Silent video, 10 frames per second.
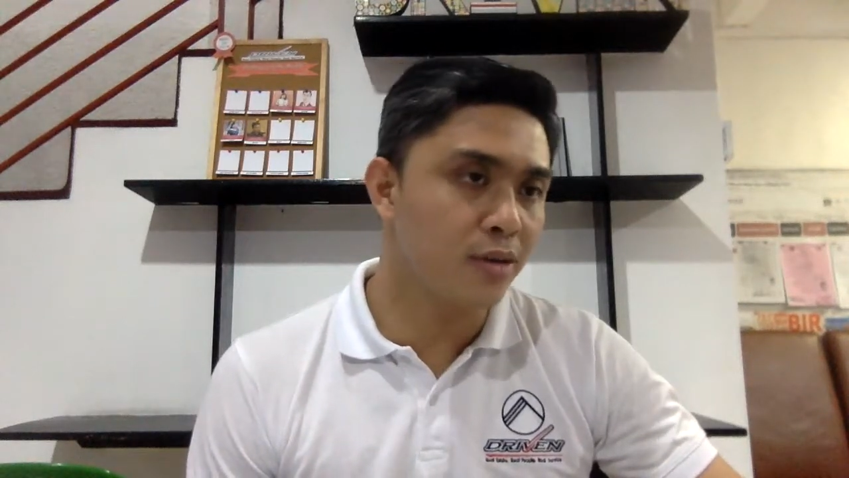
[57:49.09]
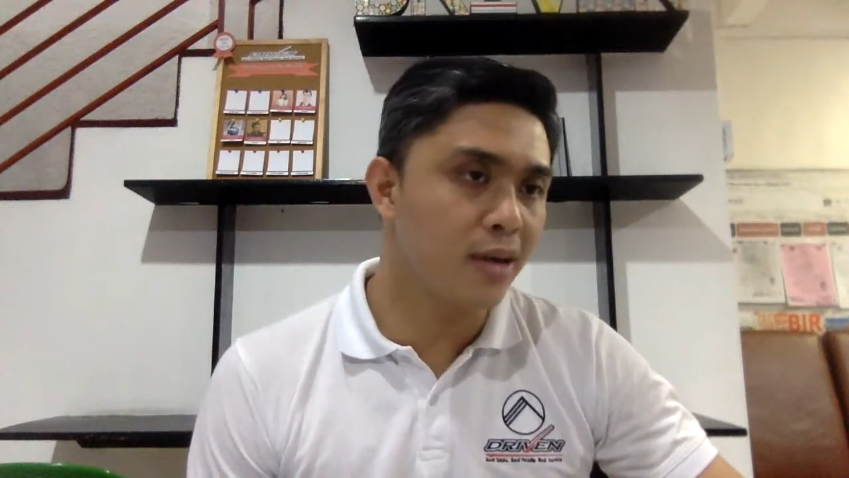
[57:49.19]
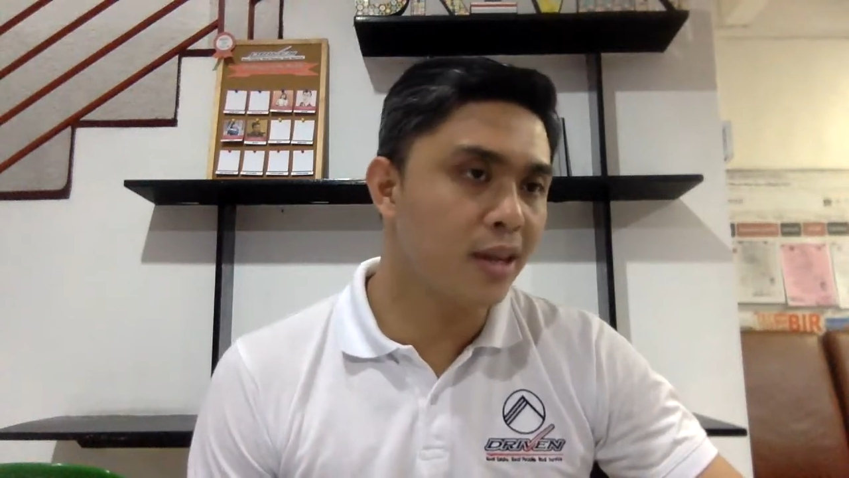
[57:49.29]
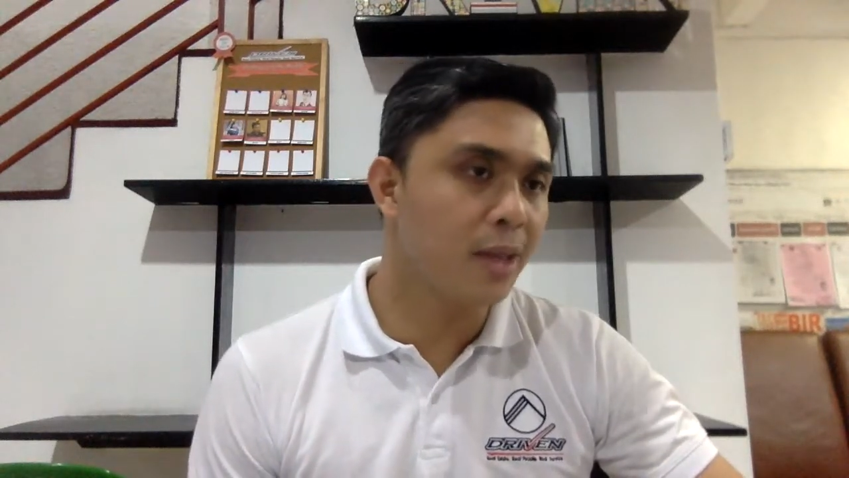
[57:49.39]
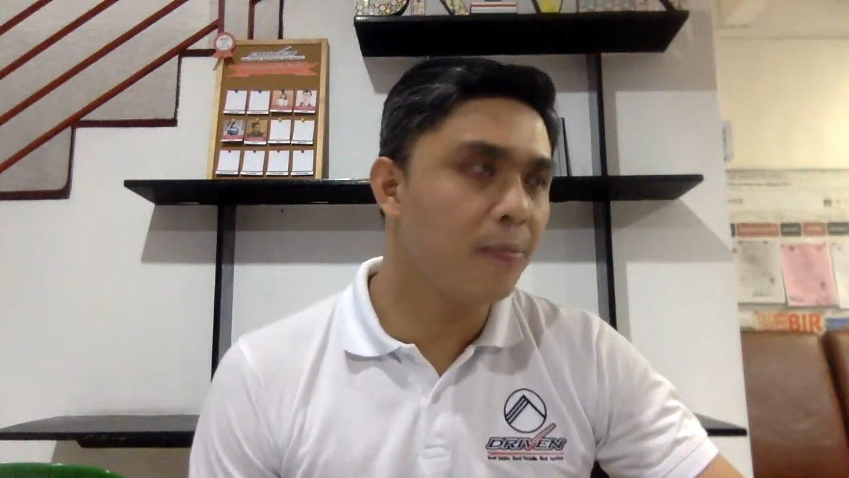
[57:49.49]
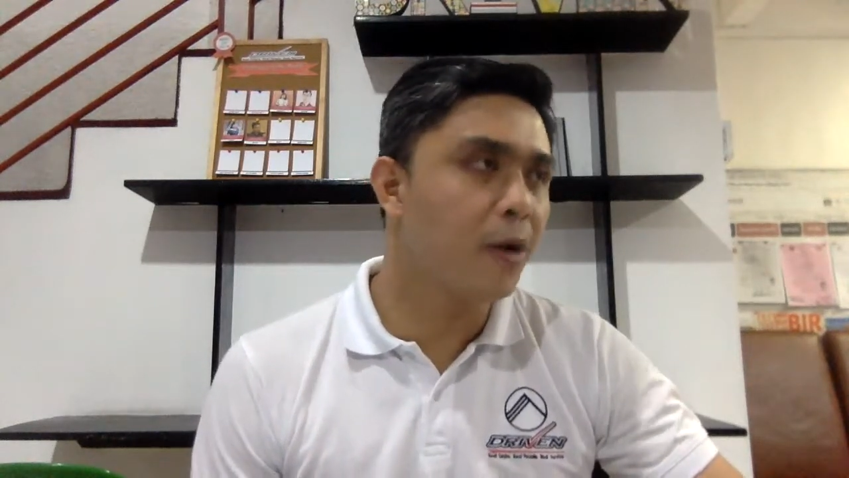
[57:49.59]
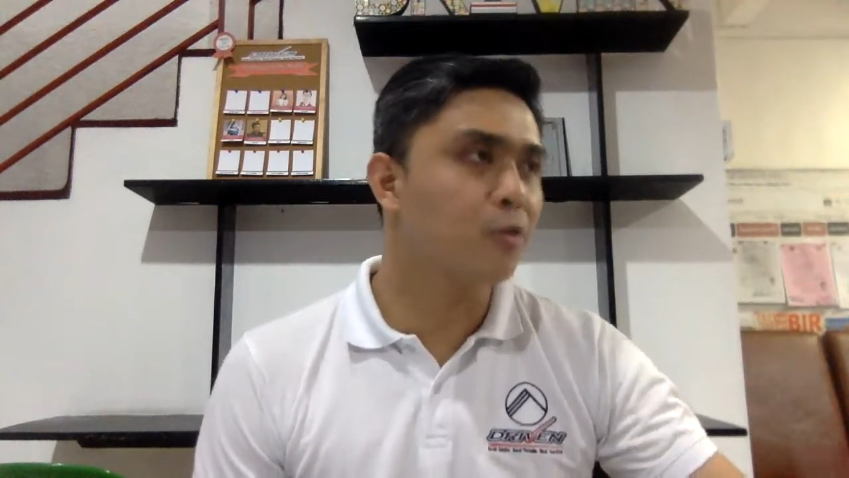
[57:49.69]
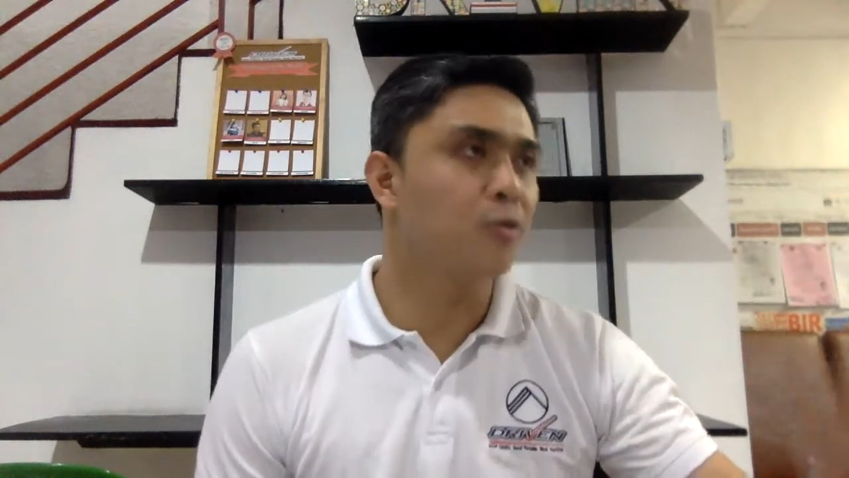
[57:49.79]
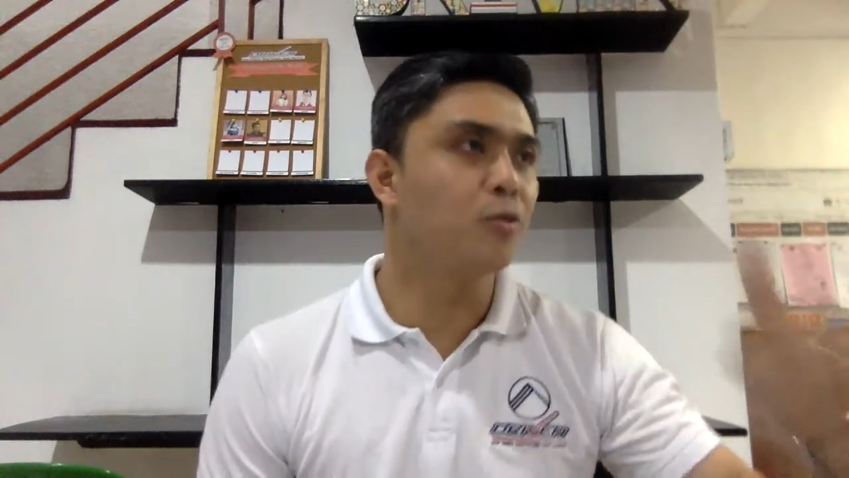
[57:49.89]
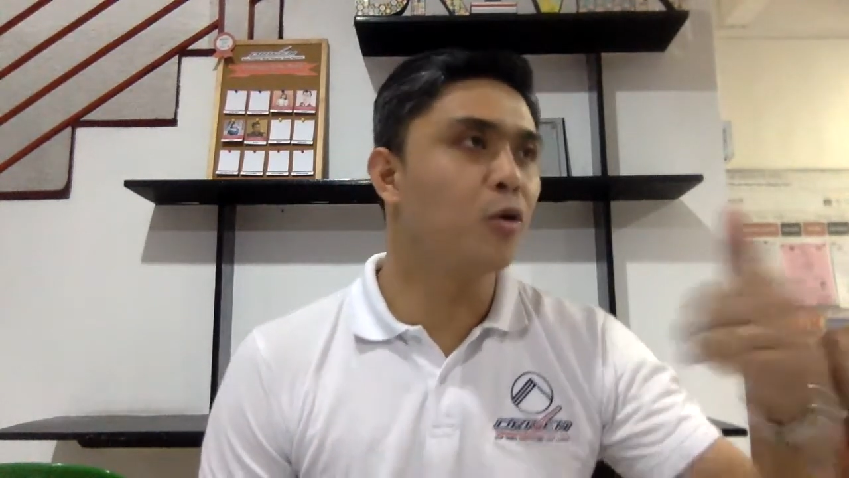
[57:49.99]
not about
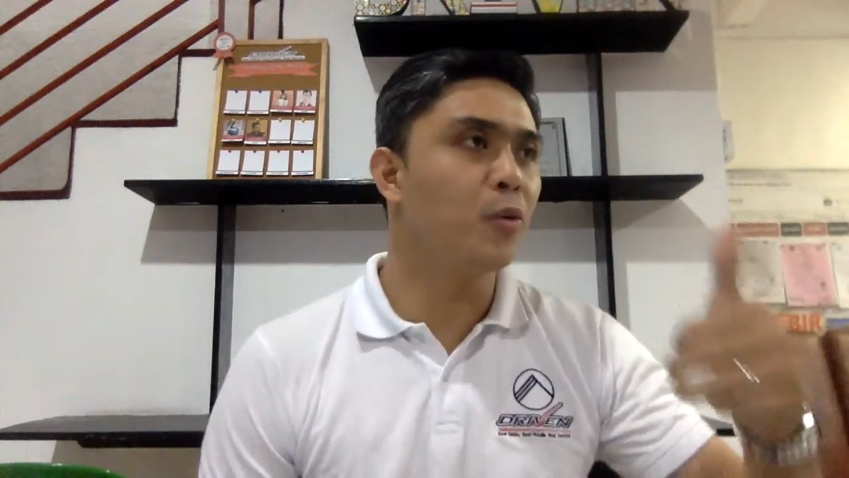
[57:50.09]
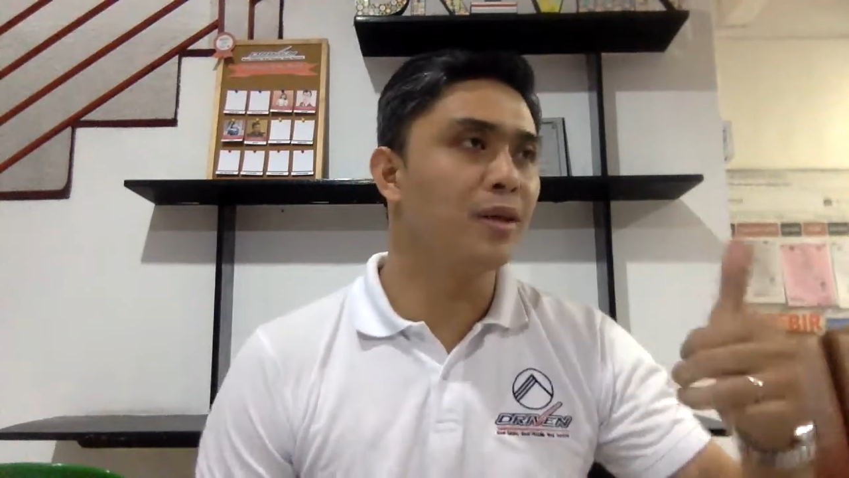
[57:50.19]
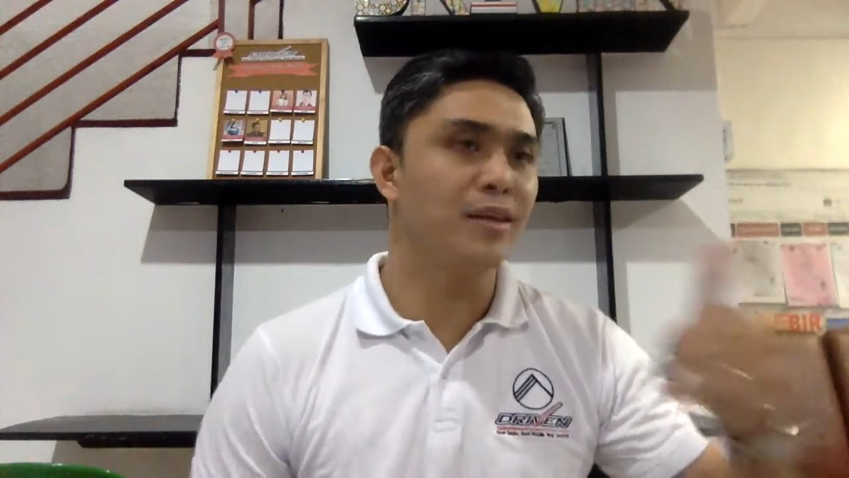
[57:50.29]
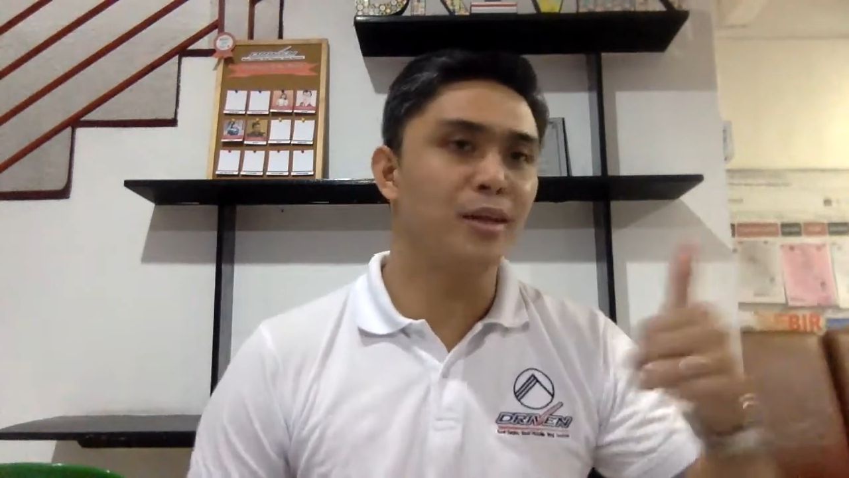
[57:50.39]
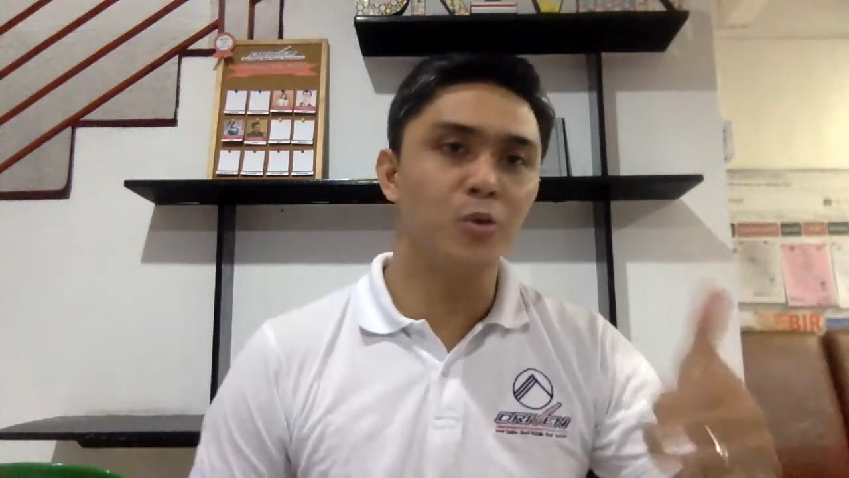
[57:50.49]
knowing the